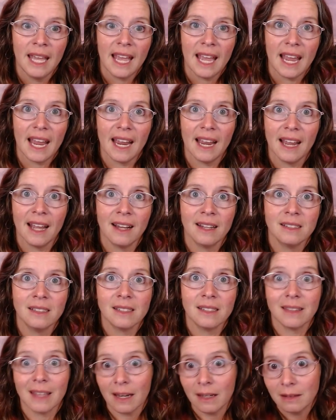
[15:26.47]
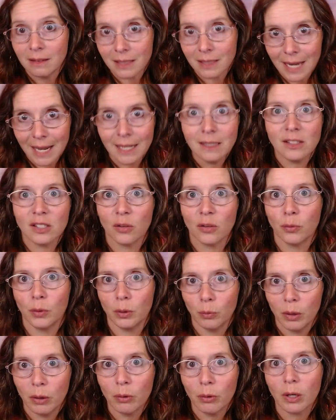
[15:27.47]
and then dates of
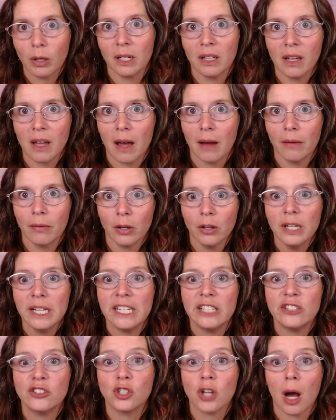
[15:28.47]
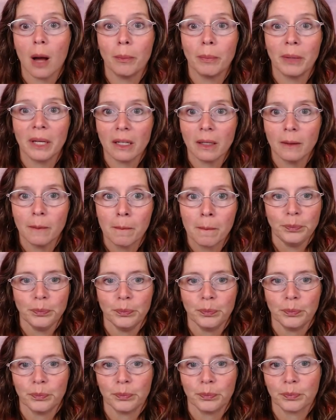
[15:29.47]
when we were going to cover each topic.
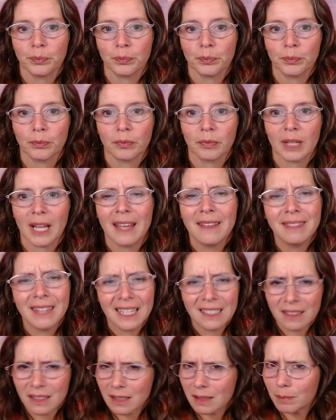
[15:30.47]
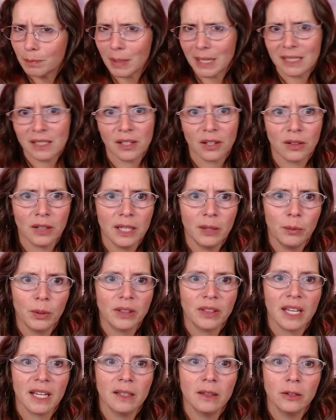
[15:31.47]
And that's basically
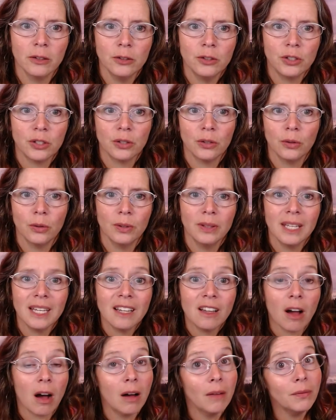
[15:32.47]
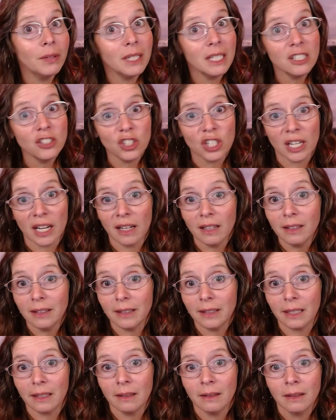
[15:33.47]
what they allude to. And then
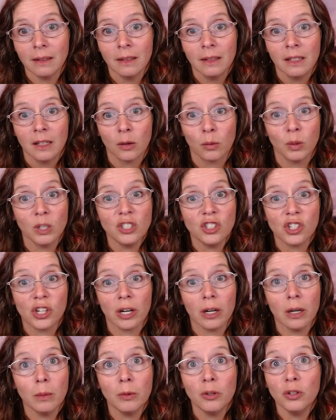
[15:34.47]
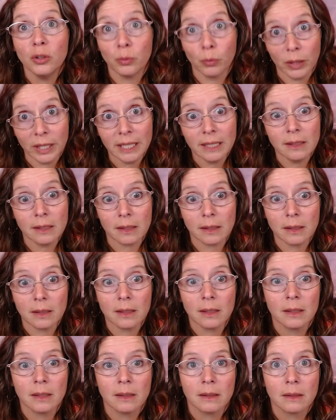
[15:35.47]
confidentiality. What's shareable and what
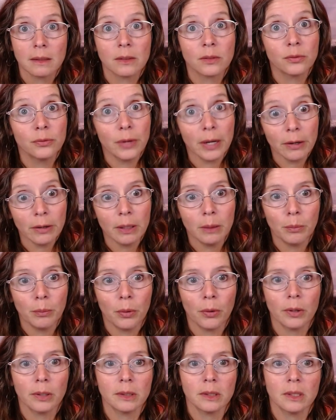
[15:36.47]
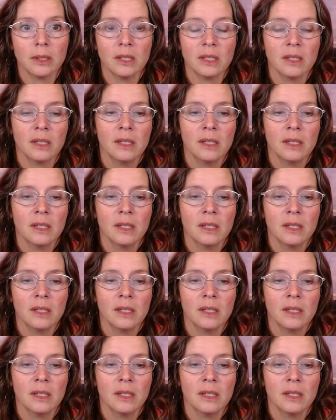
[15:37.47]
isn't? It's very important.